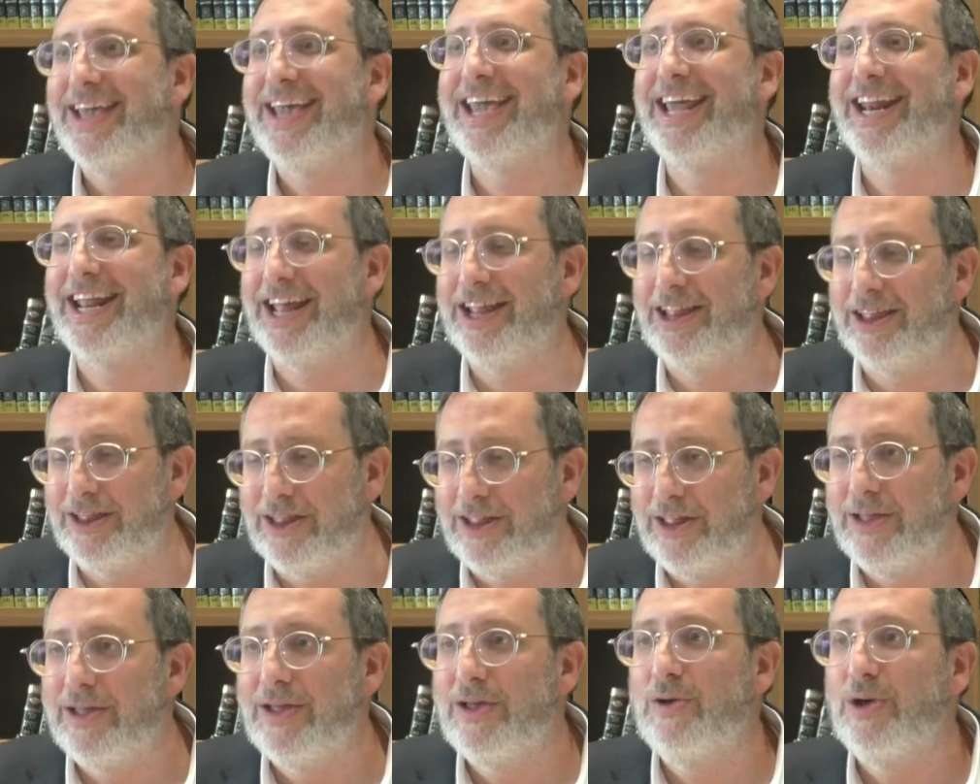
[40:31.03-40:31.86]
It is
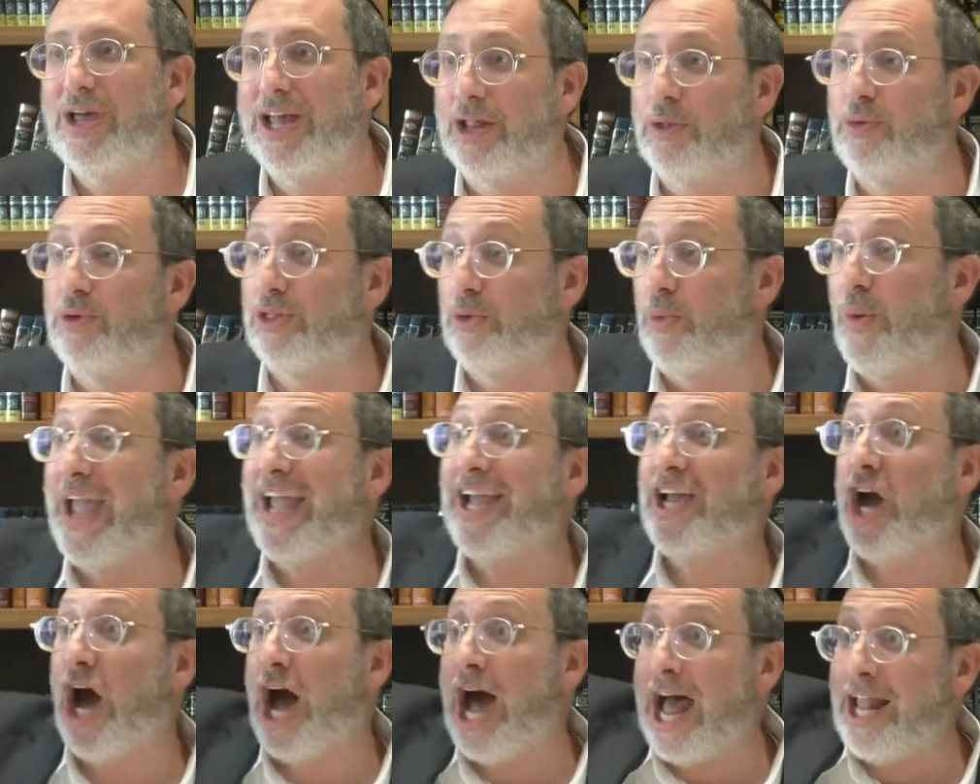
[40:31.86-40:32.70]
the way
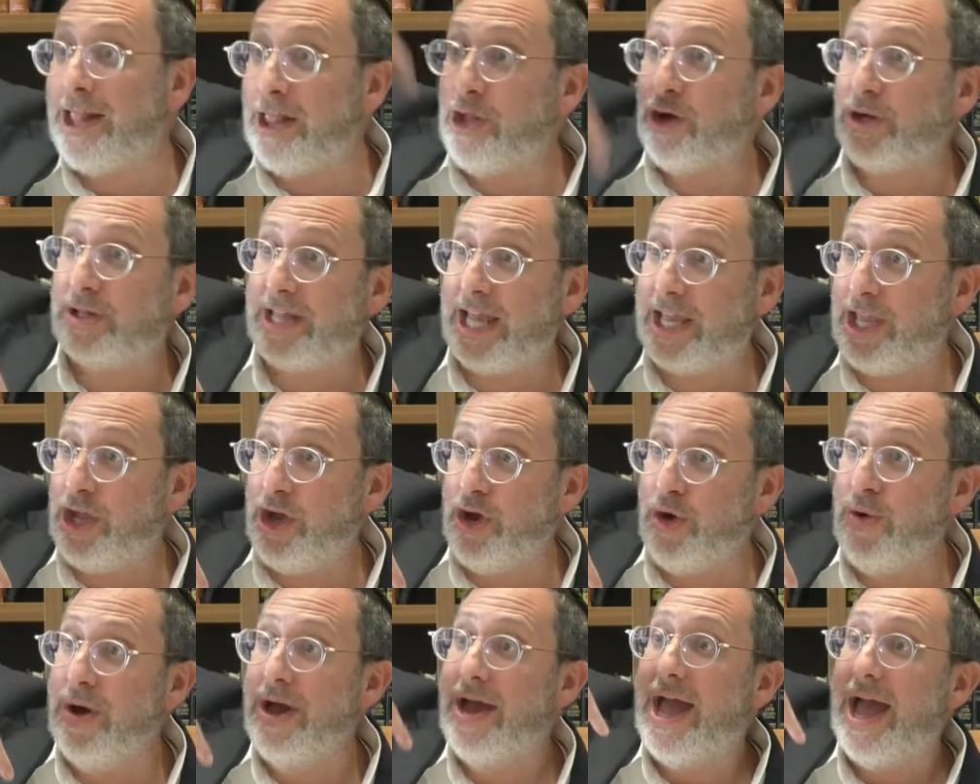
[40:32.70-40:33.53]
God looks at
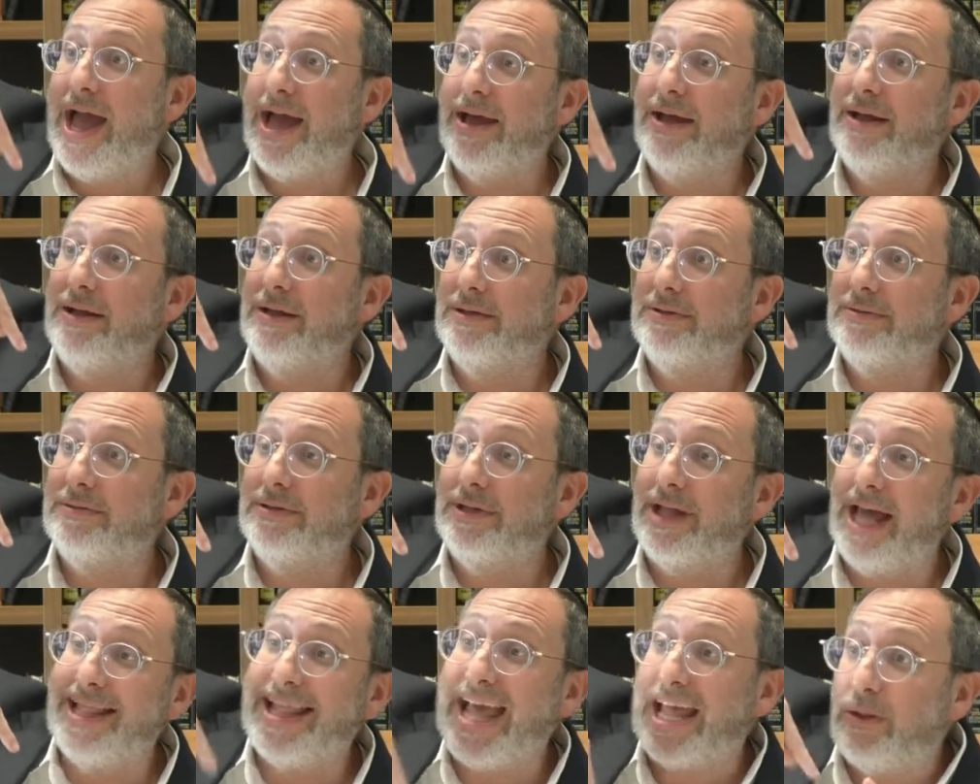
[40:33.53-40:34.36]
you,
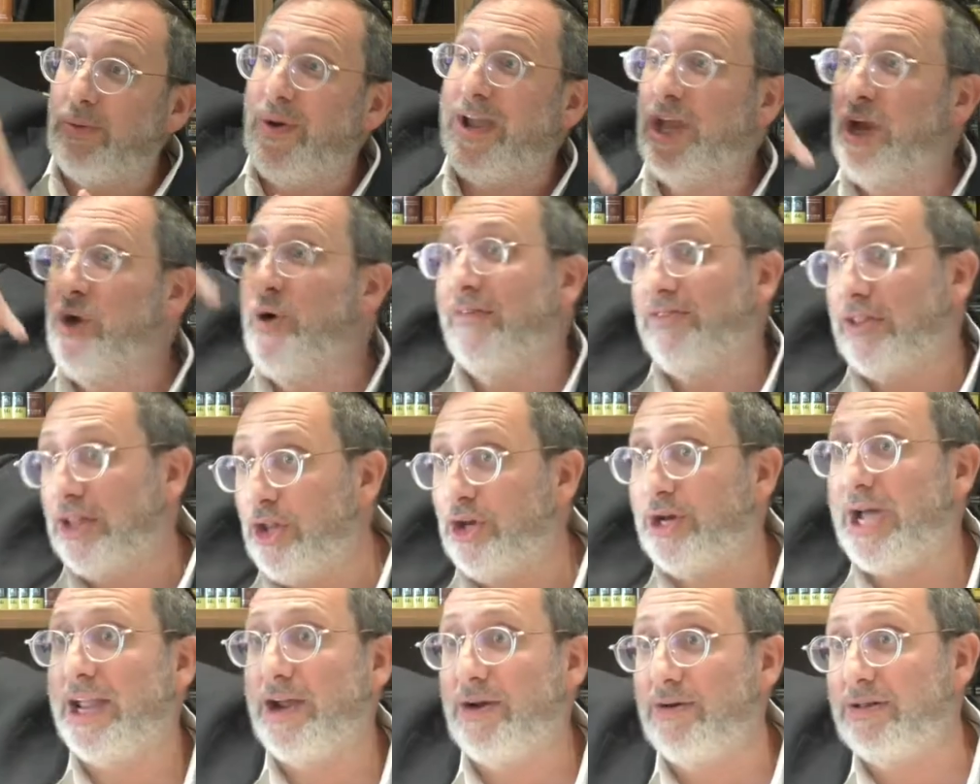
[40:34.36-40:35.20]
and that's the way you have to
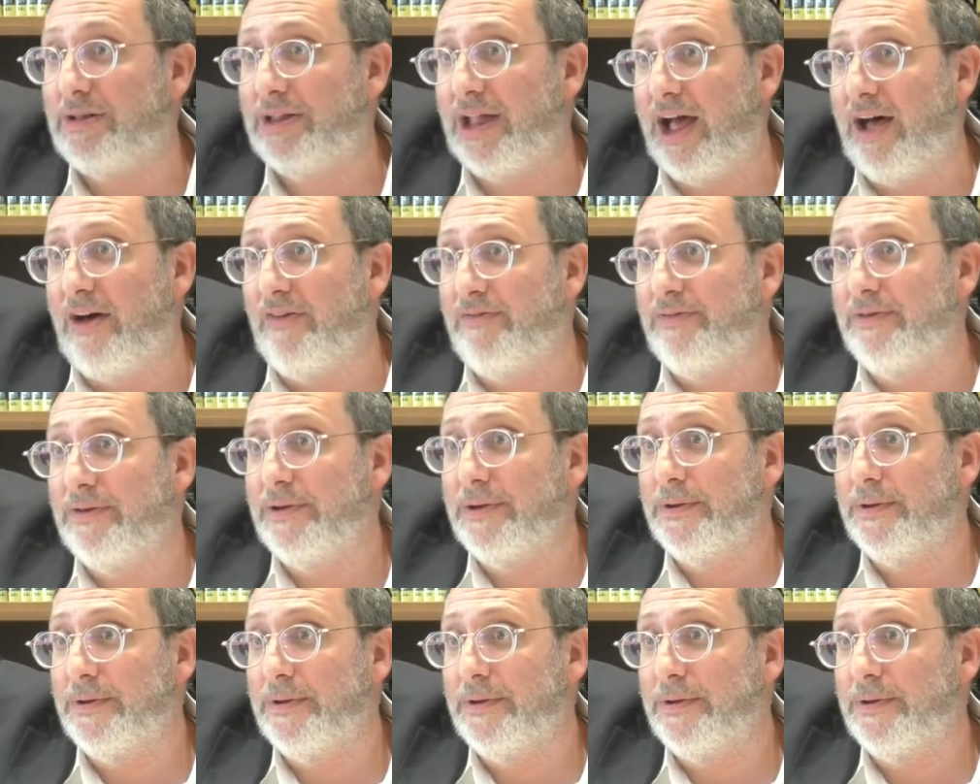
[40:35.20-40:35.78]
look at yourself.